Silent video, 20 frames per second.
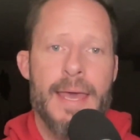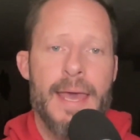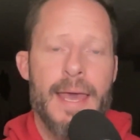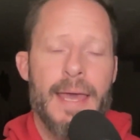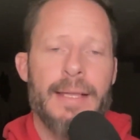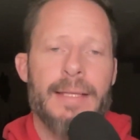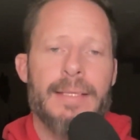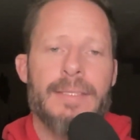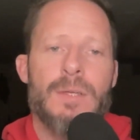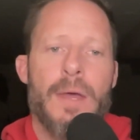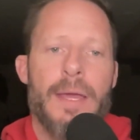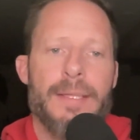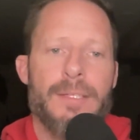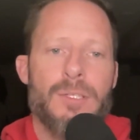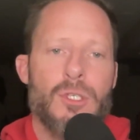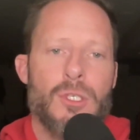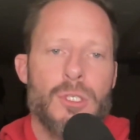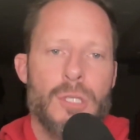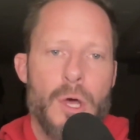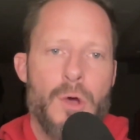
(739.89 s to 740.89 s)
and it's it's
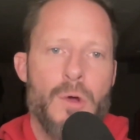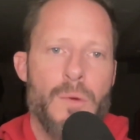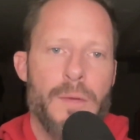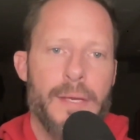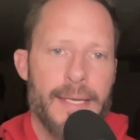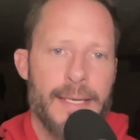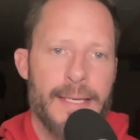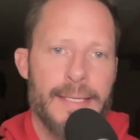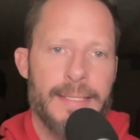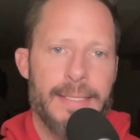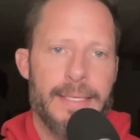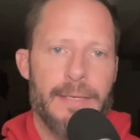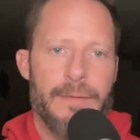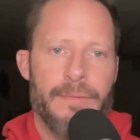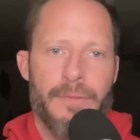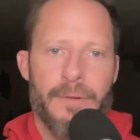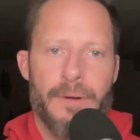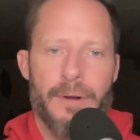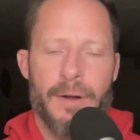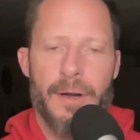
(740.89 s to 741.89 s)
so easy
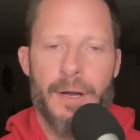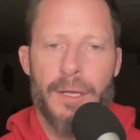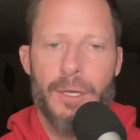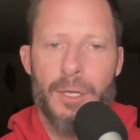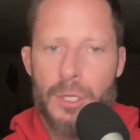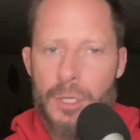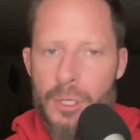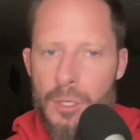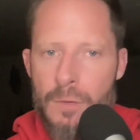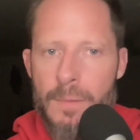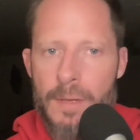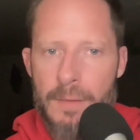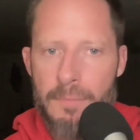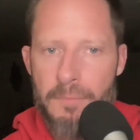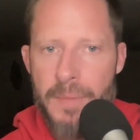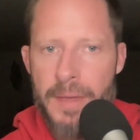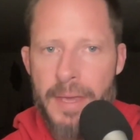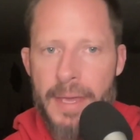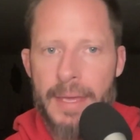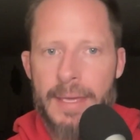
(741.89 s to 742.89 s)
for human
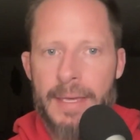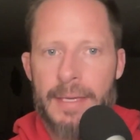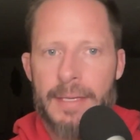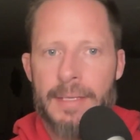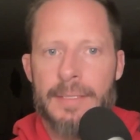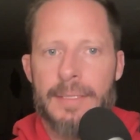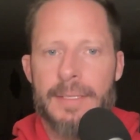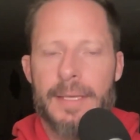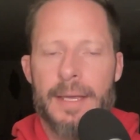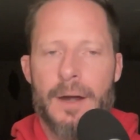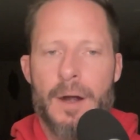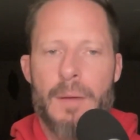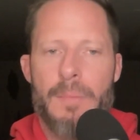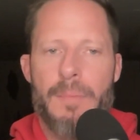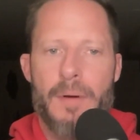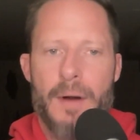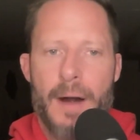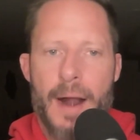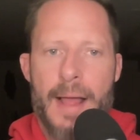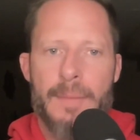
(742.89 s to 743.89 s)
beings in our
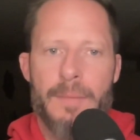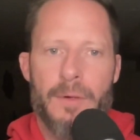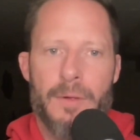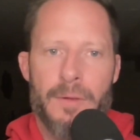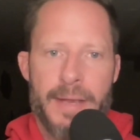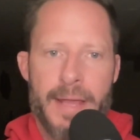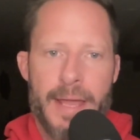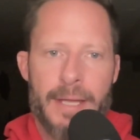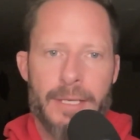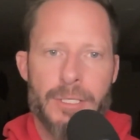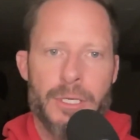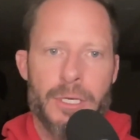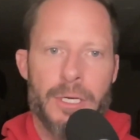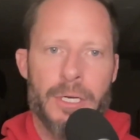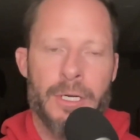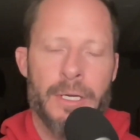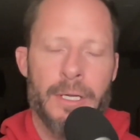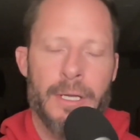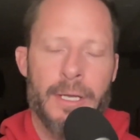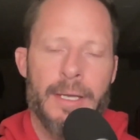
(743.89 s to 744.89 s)
primal
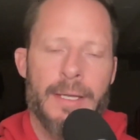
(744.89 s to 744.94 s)
nature